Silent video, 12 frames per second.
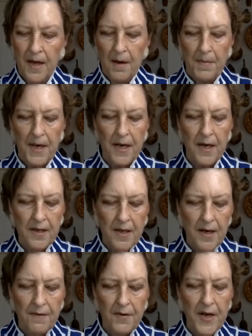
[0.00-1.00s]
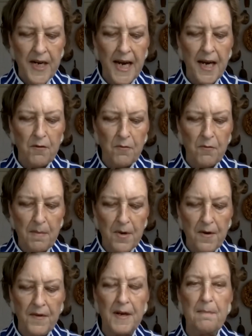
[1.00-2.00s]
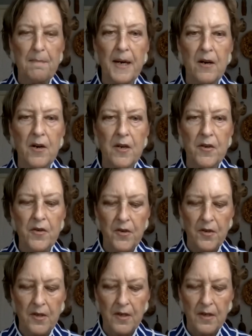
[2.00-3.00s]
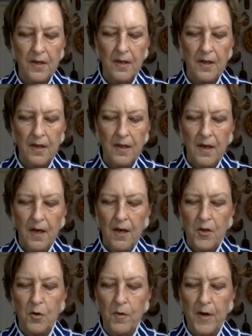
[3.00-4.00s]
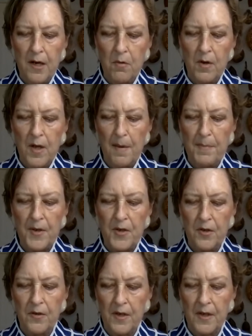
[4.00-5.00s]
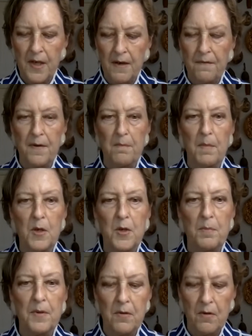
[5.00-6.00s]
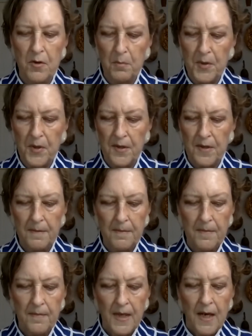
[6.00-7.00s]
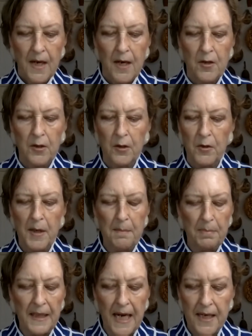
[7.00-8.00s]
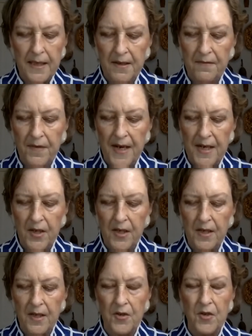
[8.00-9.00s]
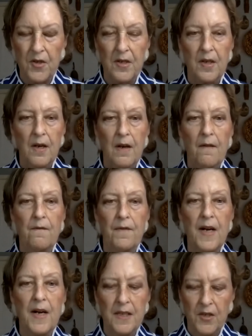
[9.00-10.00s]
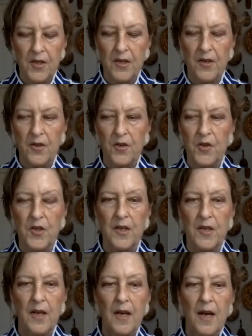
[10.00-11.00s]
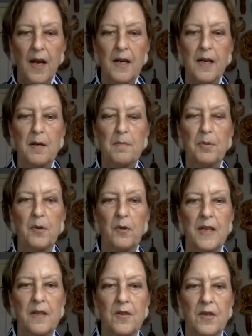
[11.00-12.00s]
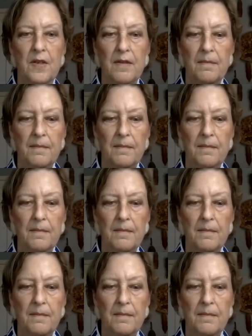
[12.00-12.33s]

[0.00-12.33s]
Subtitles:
by uncovering and removing barriers to equal opportunity for multiple groups, including Black invitees, volunteers, and employees.